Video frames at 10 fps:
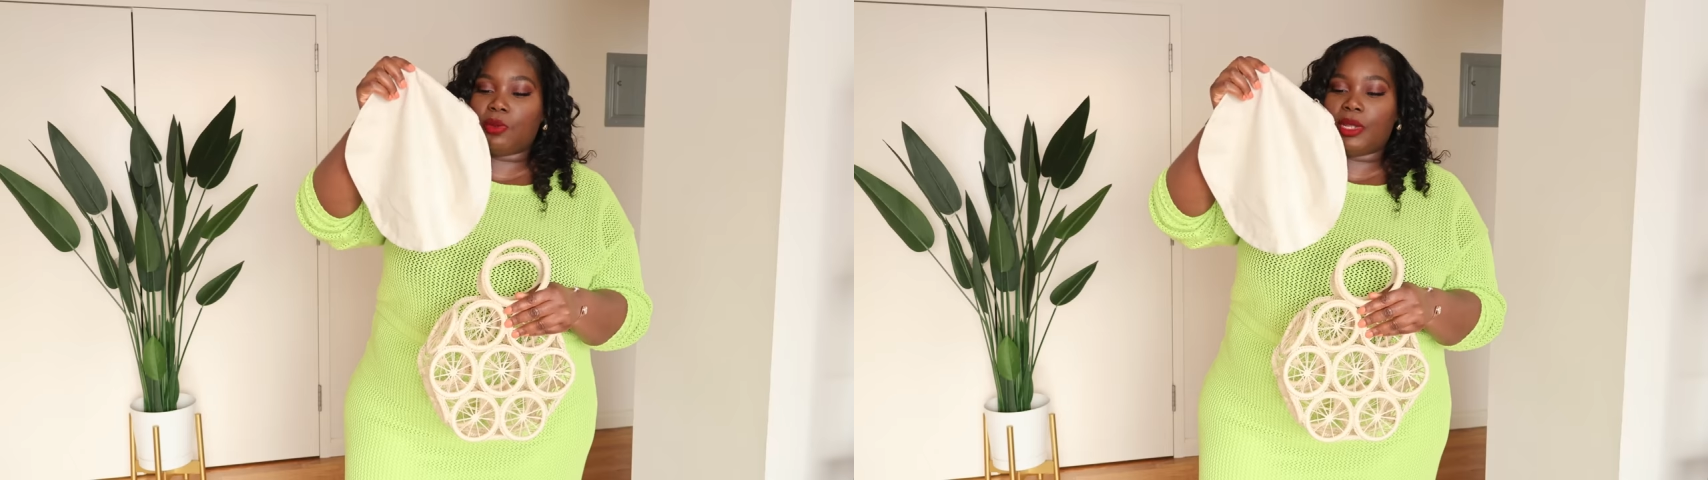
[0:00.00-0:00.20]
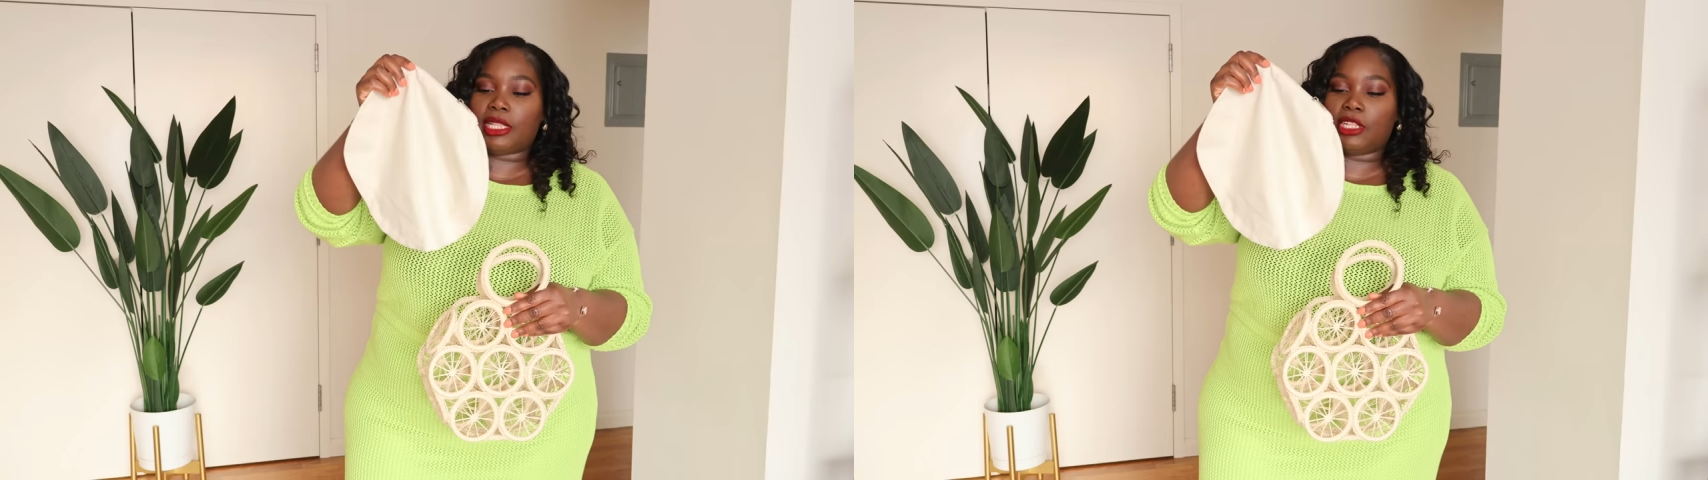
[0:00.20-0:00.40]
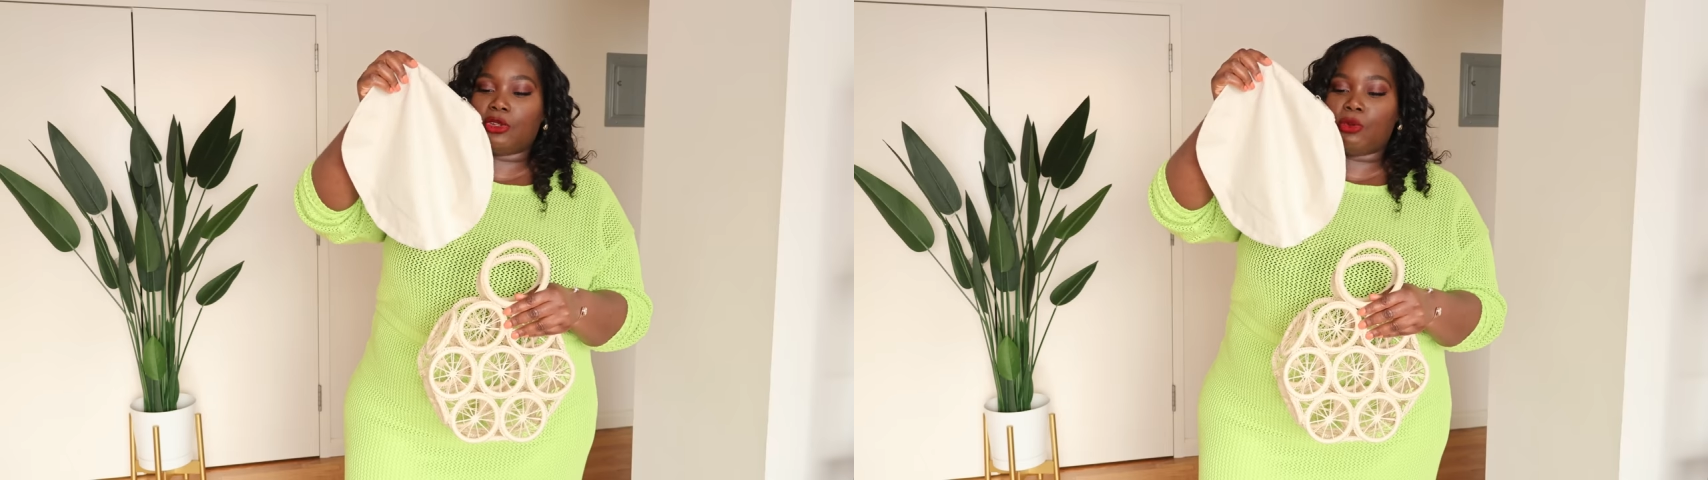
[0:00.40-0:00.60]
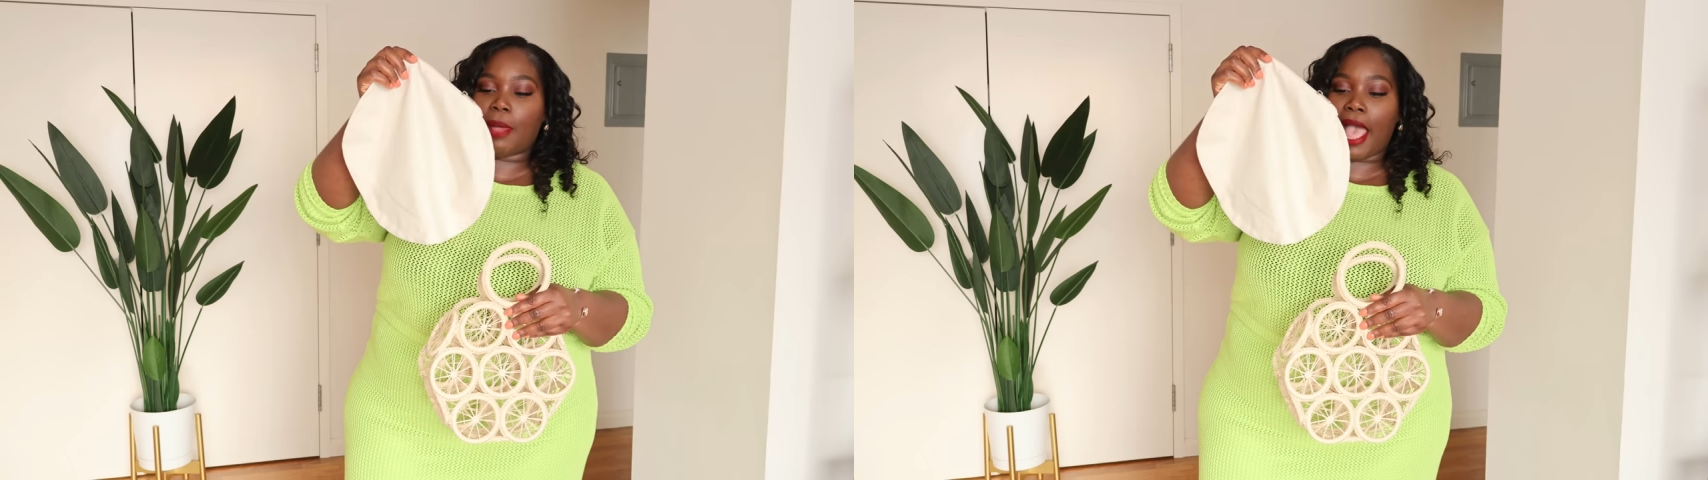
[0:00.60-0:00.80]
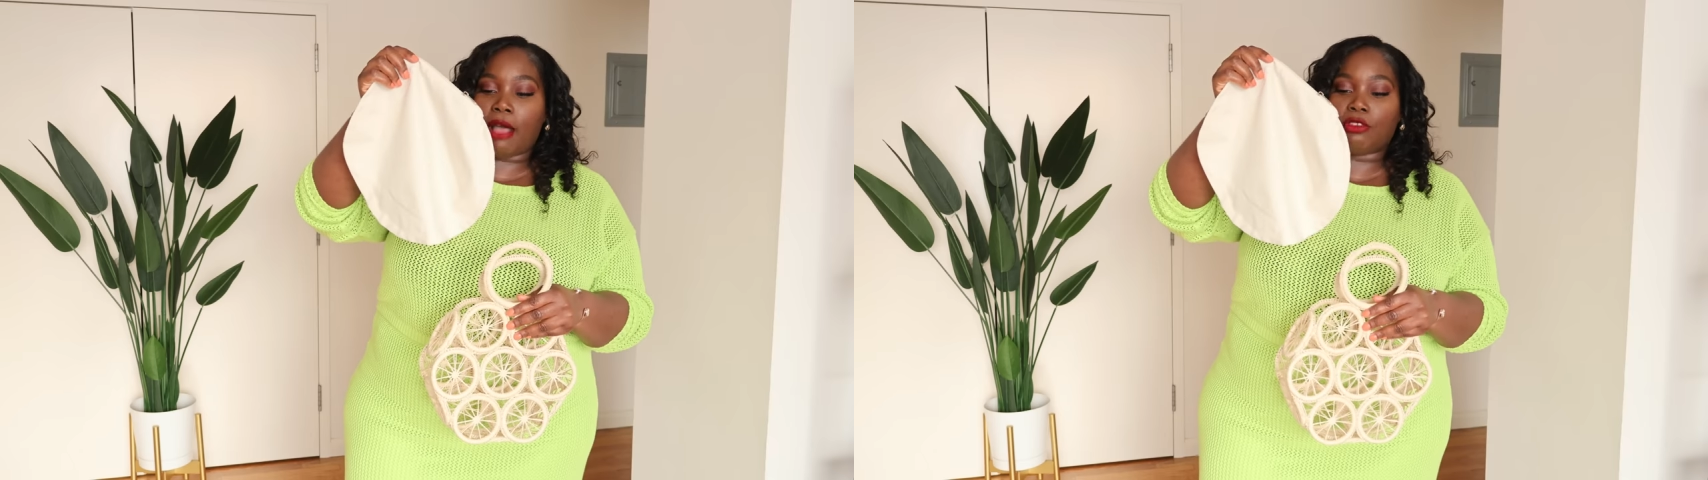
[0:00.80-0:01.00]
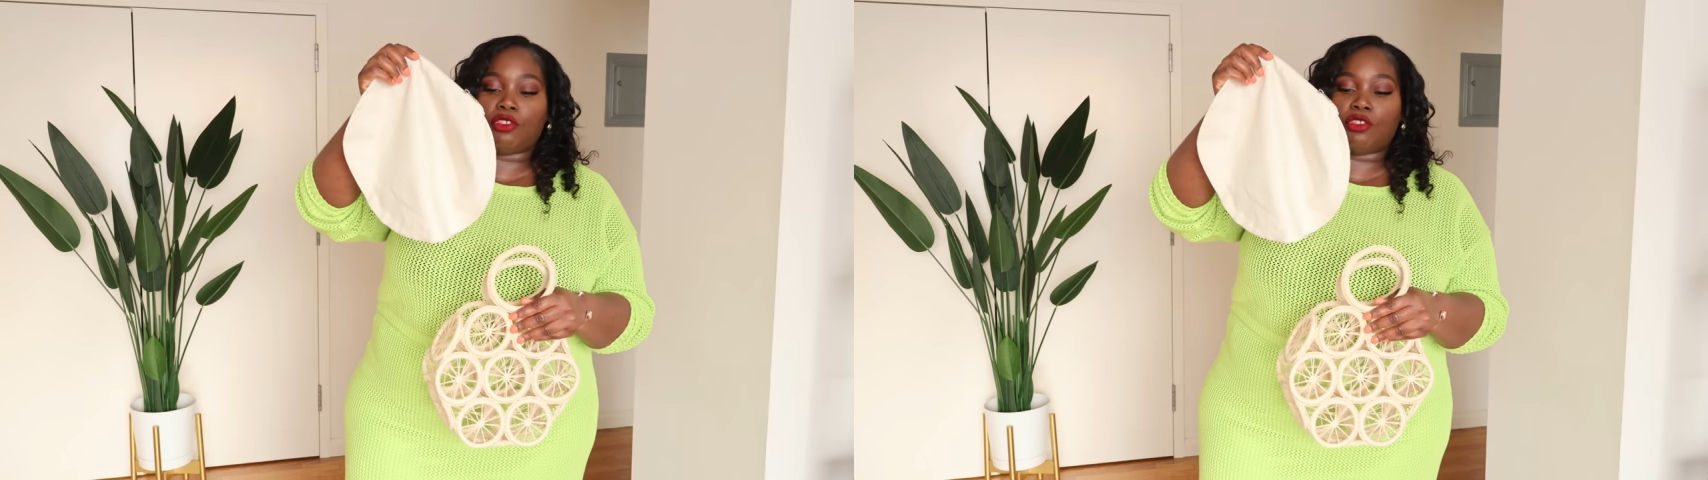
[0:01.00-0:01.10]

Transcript: with a little pouch.